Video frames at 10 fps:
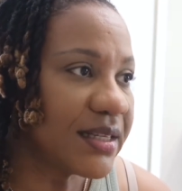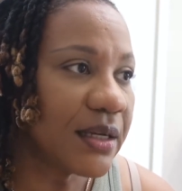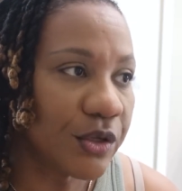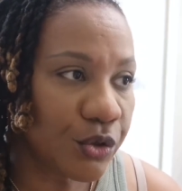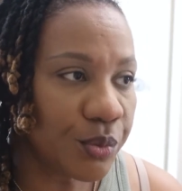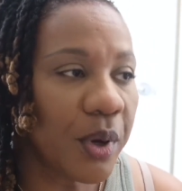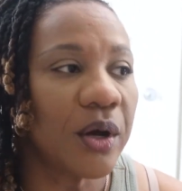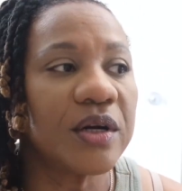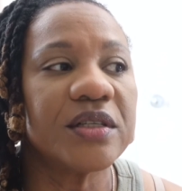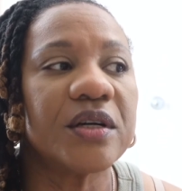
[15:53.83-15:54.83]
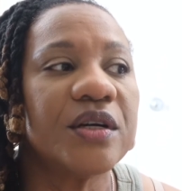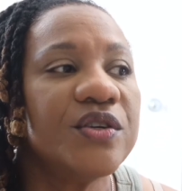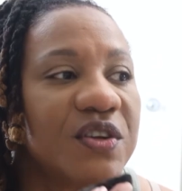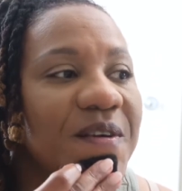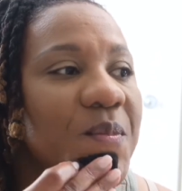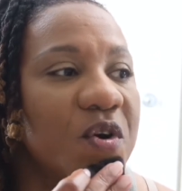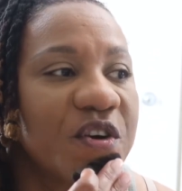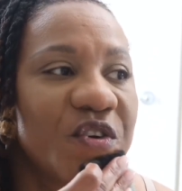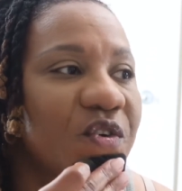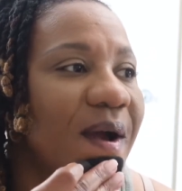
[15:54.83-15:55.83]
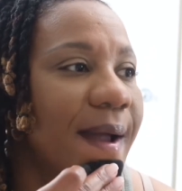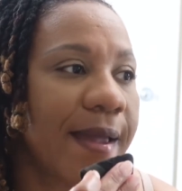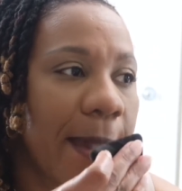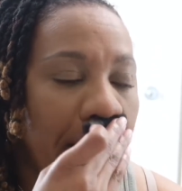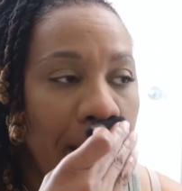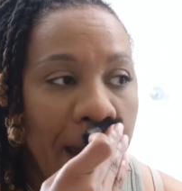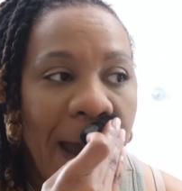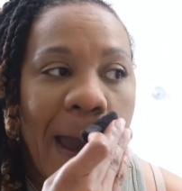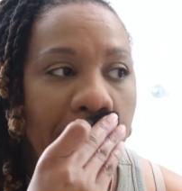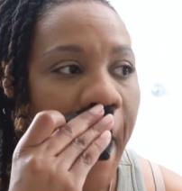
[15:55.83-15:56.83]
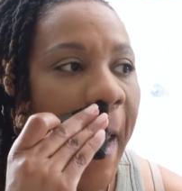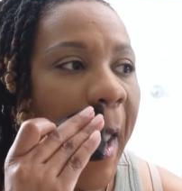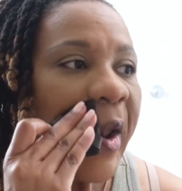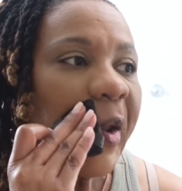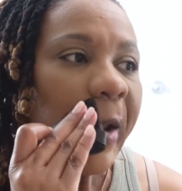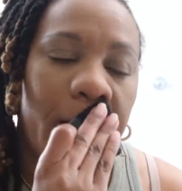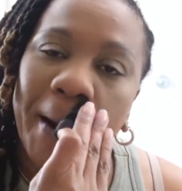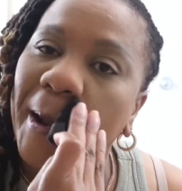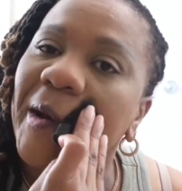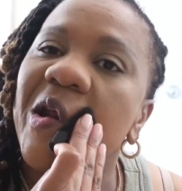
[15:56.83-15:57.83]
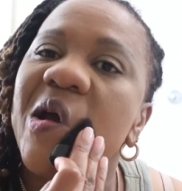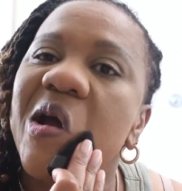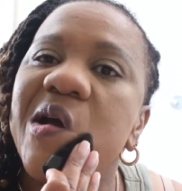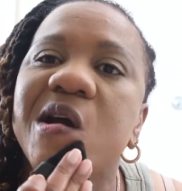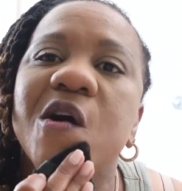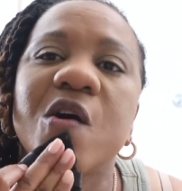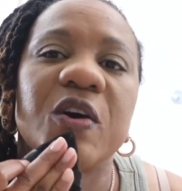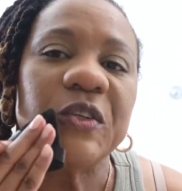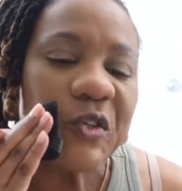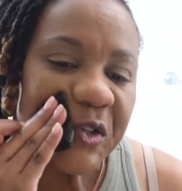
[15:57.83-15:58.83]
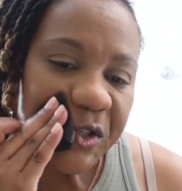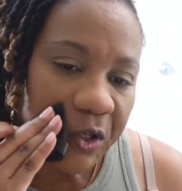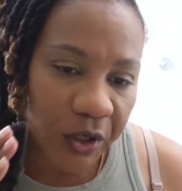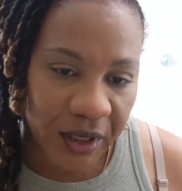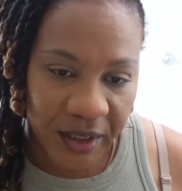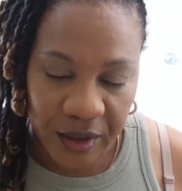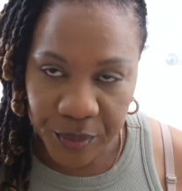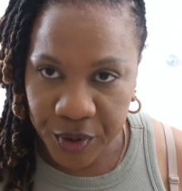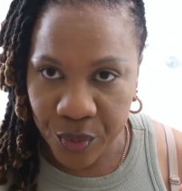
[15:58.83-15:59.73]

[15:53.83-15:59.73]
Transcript: The loose powders are usually more drying and can cause you to look a little bit